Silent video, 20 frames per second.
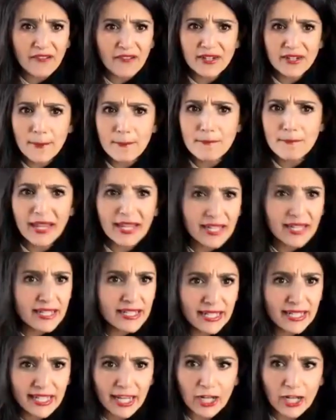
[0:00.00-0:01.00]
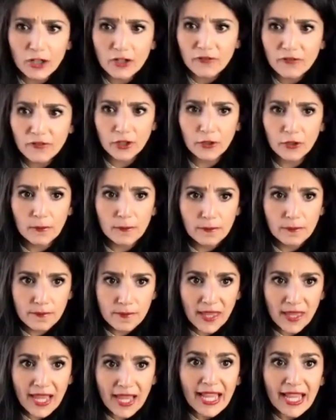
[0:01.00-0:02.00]
I have an amazing interview.
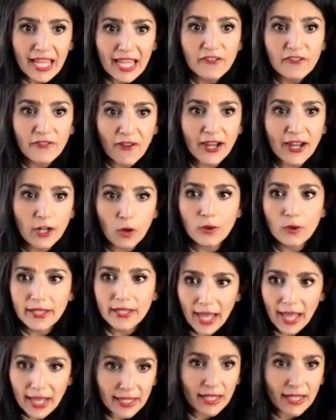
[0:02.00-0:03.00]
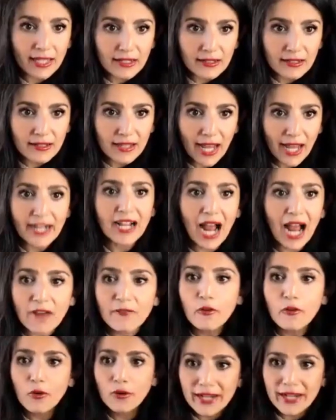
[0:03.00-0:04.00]
If I don't get it, like,
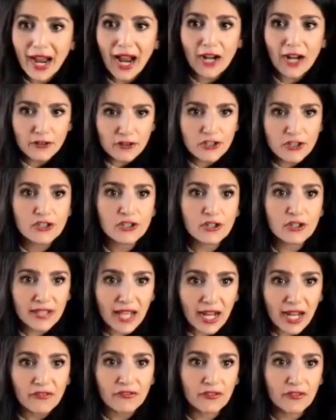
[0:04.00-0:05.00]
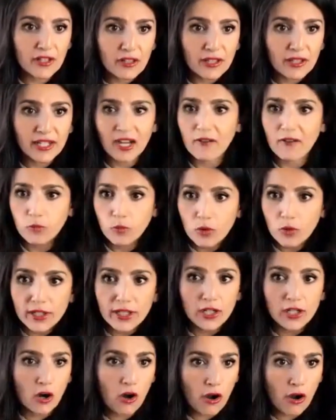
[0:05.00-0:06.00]
I've already understood that feeling of
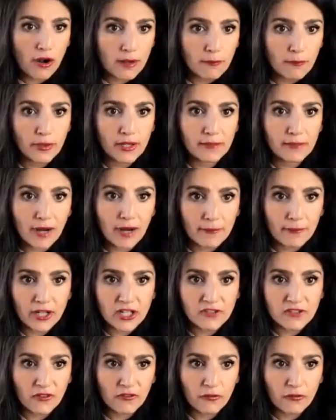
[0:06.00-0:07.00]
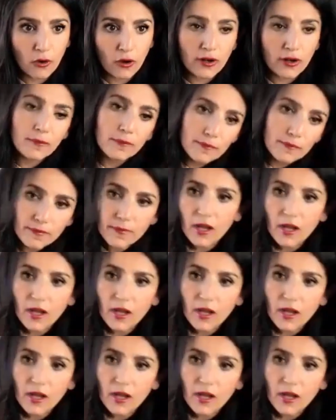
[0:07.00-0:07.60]
working hard and putting my best foot forward.